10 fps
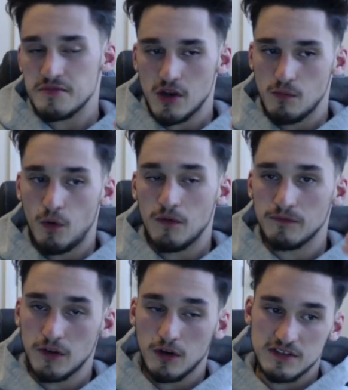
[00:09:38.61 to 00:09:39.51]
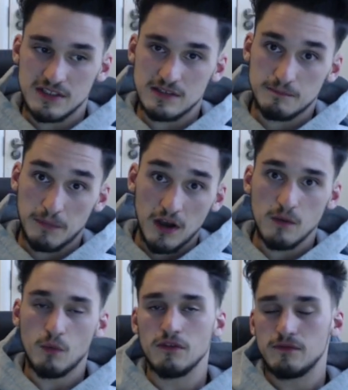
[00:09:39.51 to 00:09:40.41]
so $1 to buy,
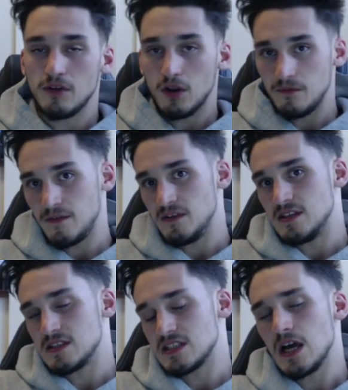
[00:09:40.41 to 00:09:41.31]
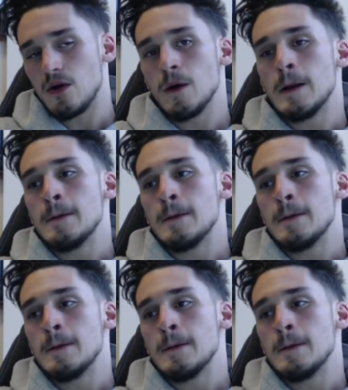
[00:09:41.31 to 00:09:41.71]
$1.50 to sell.